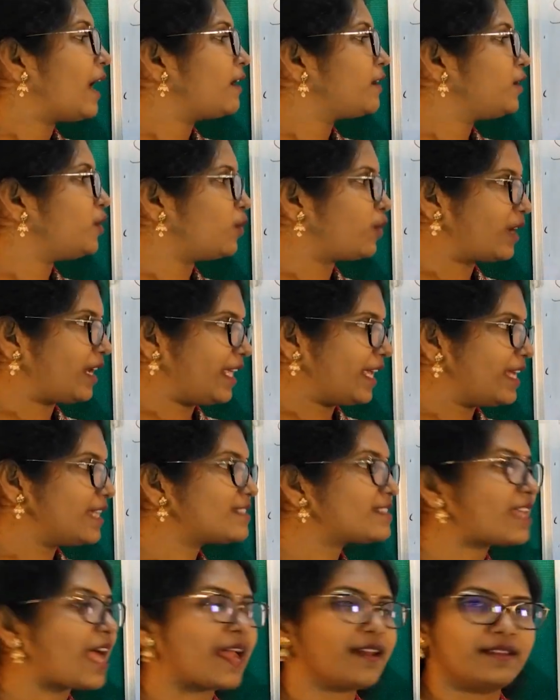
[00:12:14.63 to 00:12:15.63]

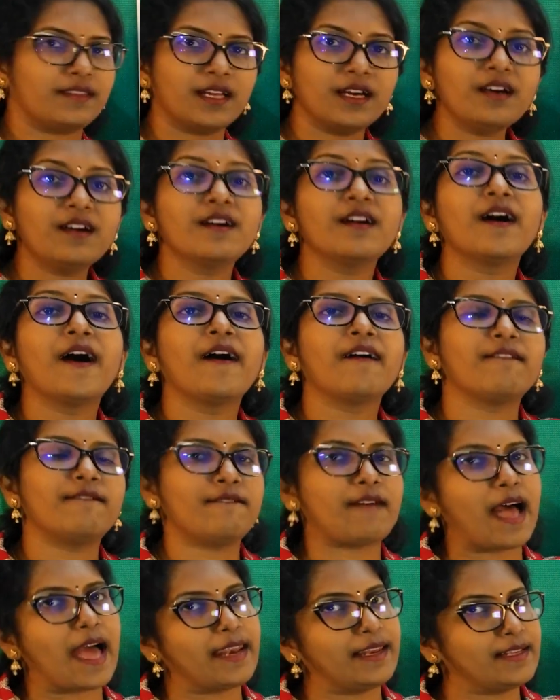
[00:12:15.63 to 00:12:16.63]
nucleus and the
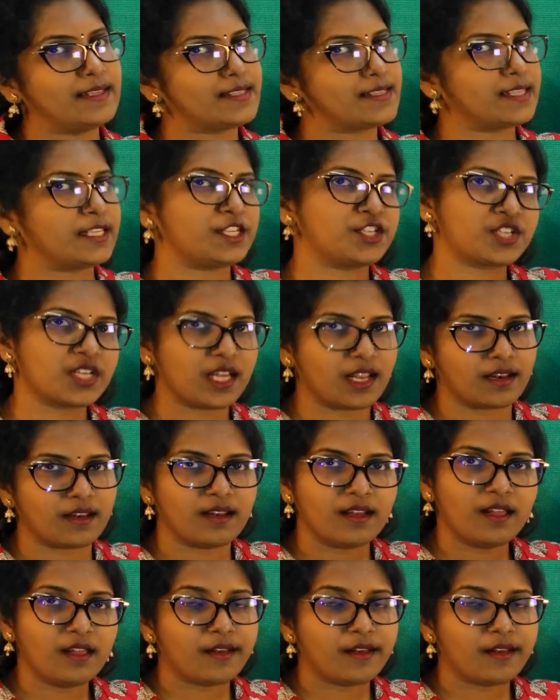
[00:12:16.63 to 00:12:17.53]
valency shell.